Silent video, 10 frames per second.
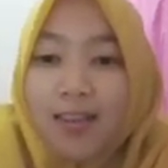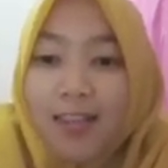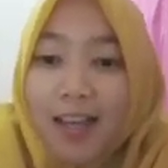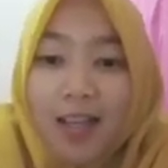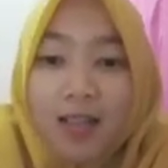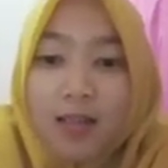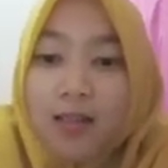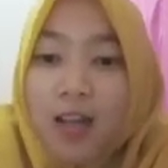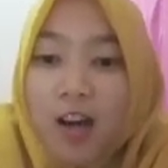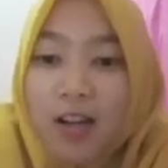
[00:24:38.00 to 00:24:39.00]
tell
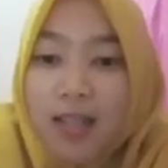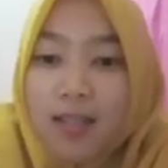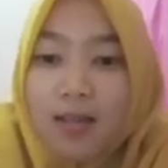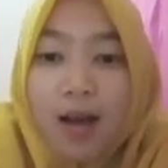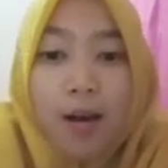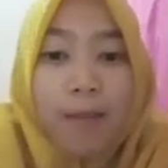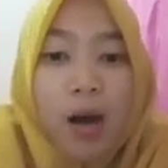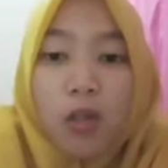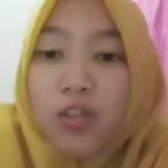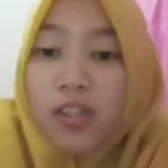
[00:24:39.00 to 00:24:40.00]
stories
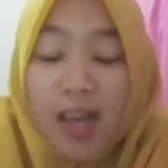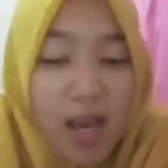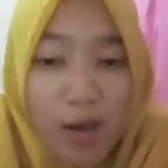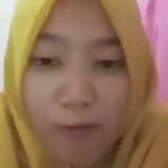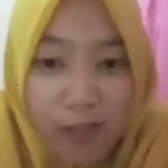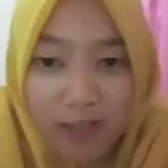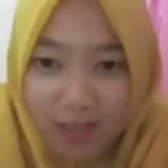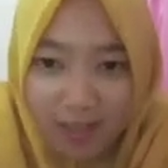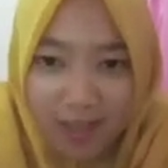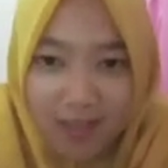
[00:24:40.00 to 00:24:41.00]
about
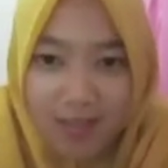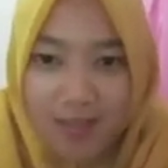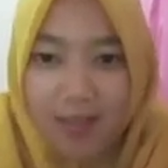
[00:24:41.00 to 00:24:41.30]
everything,